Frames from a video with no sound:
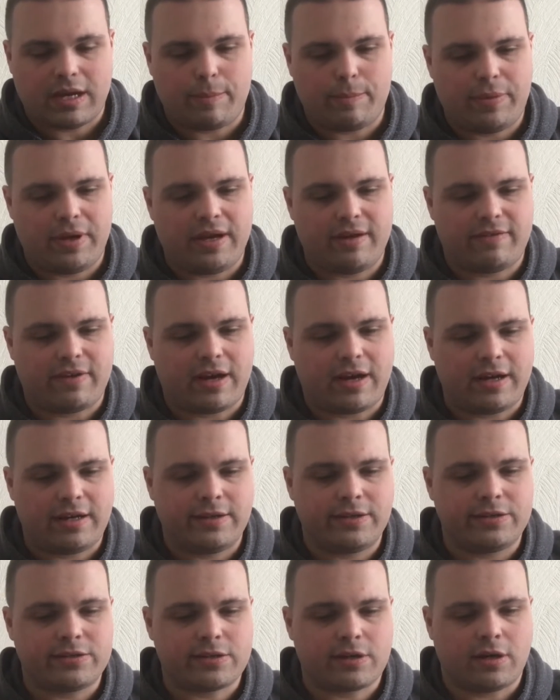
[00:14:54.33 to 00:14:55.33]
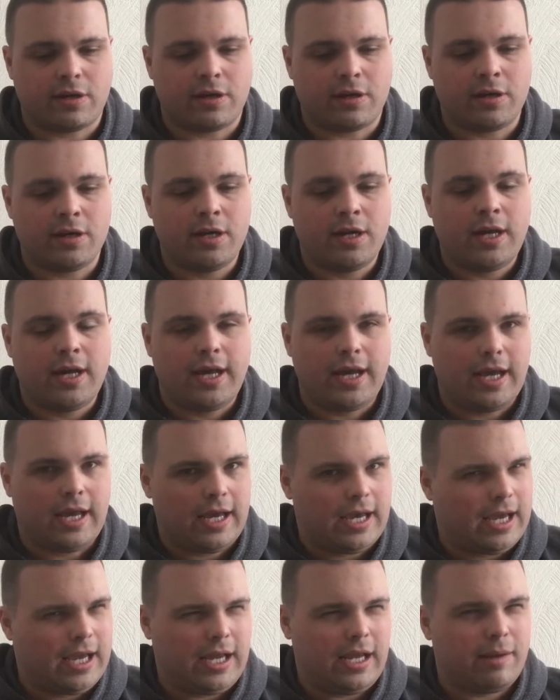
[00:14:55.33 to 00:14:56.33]
bit of a higher score.
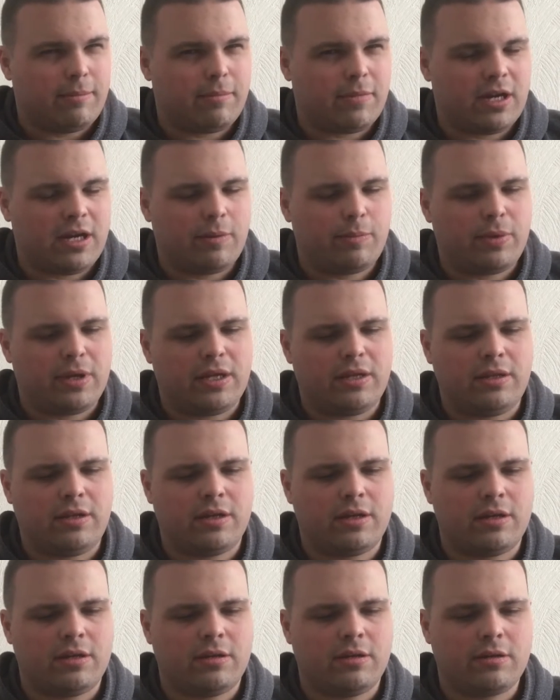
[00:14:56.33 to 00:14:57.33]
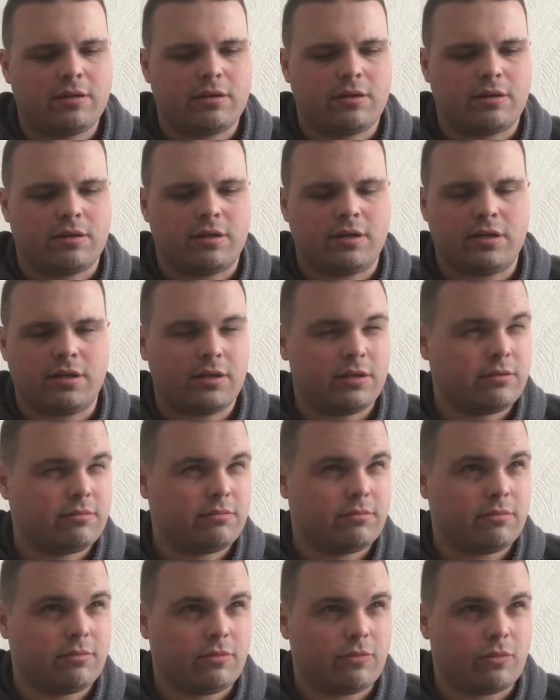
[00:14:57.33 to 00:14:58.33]
8 in my opinion on a
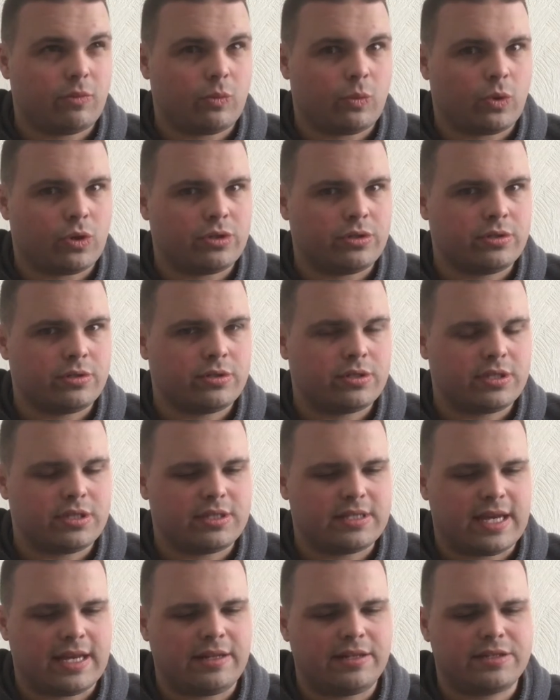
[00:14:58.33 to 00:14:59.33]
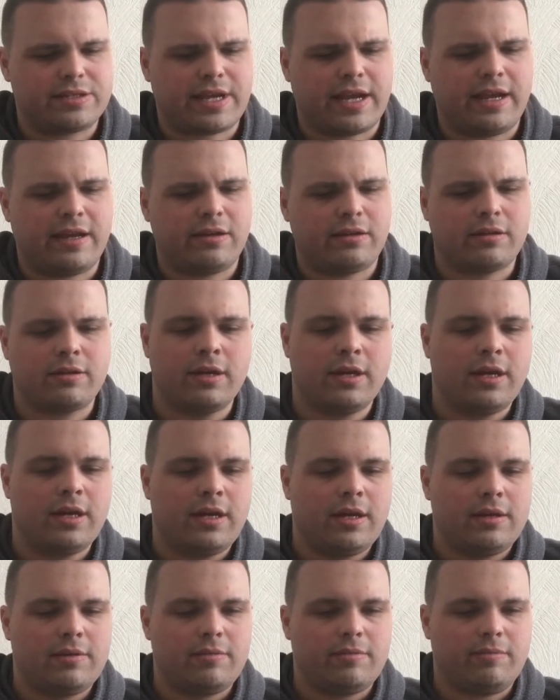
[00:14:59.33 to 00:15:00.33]
1 to 10 scale
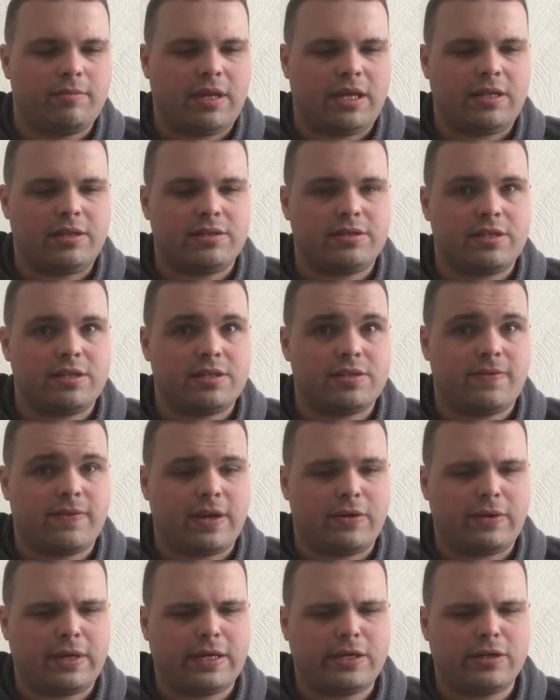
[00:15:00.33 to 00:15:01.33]
means it's very